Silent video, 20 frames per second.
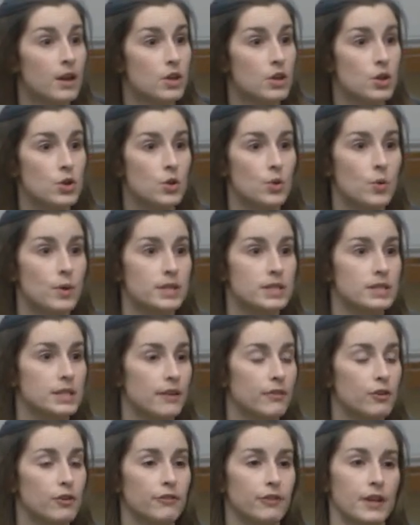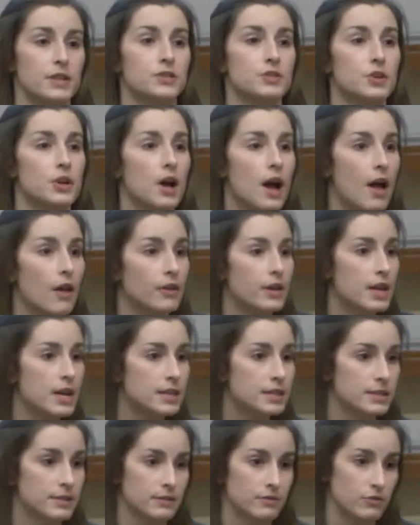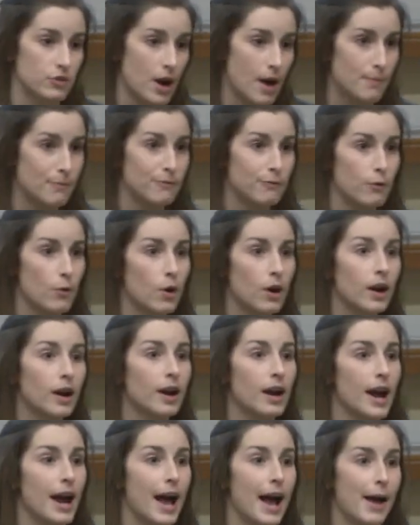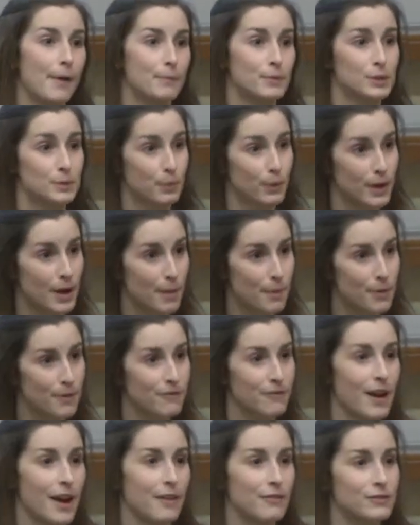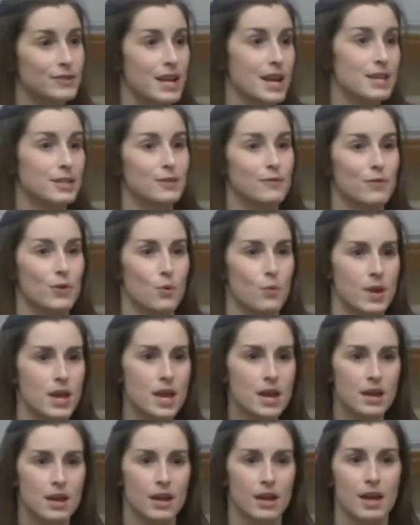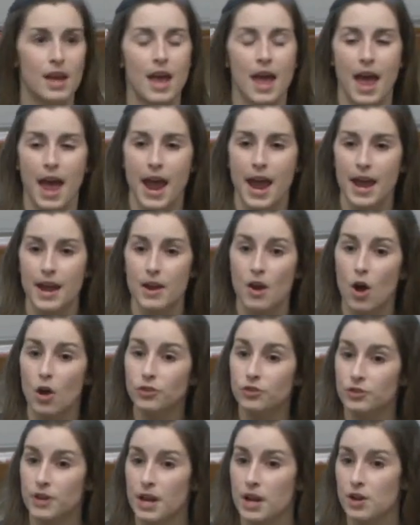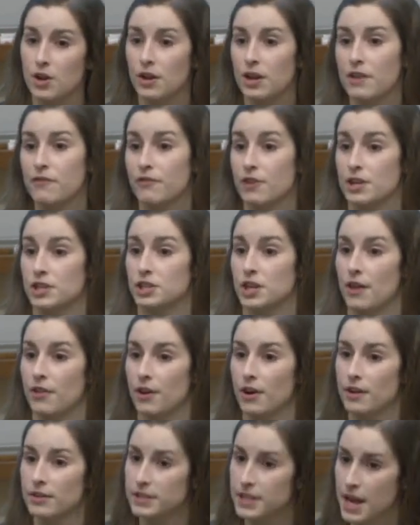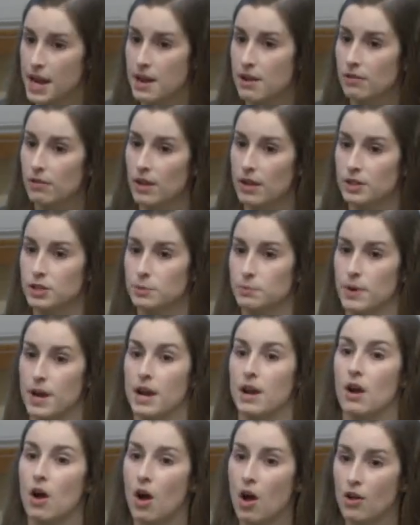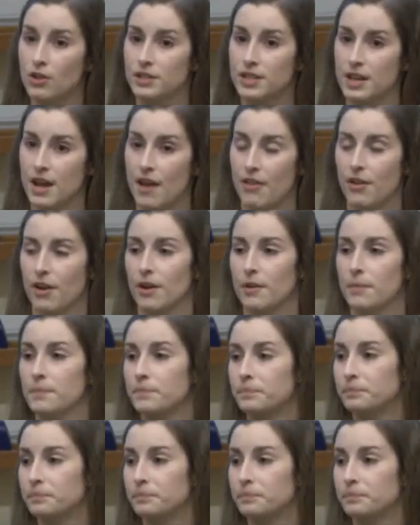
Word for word: you and several friends or colleagues grab four, um, split up the five days of the week, and alternate cooking for each other and take a lunch break all together.